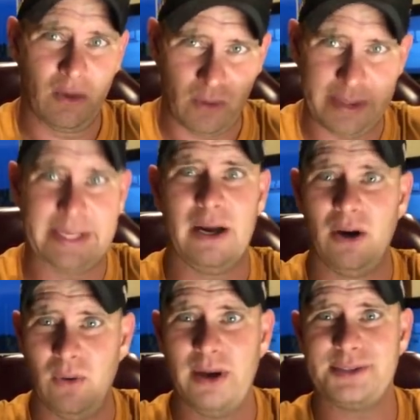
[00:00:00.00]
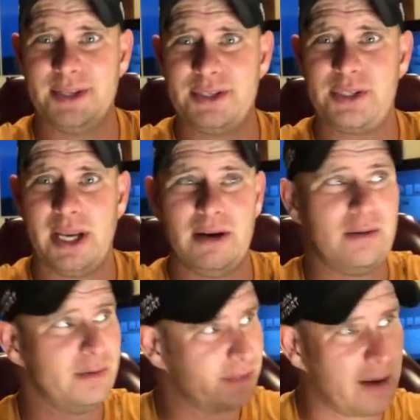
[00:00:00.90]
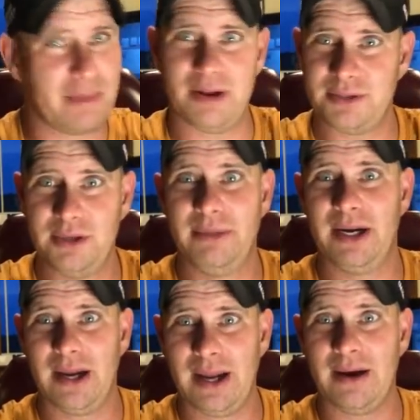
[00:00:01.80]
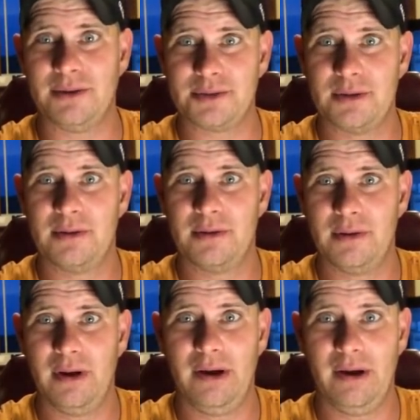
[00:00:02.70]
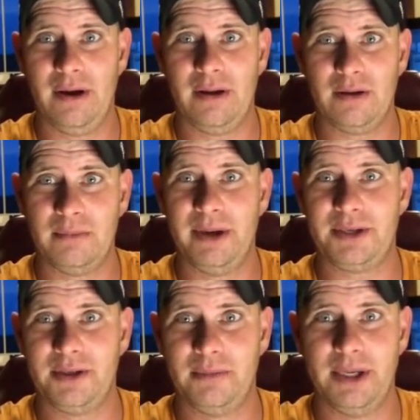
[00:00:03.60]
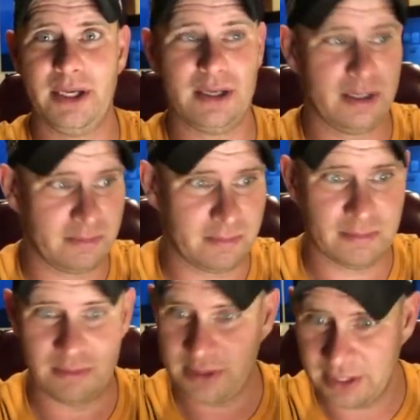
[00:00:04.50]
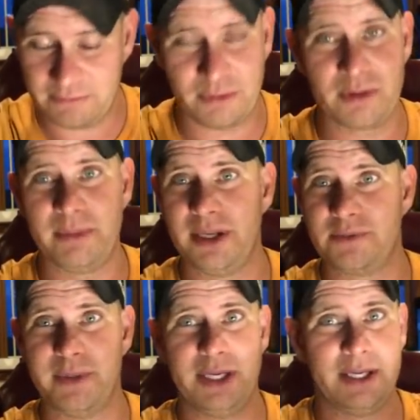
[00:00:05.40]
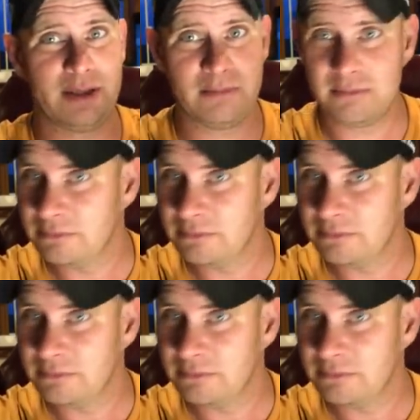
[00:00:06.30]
what the goal was of this channel is I built too big a house. A little bit too big, didn't intend for it to be as big.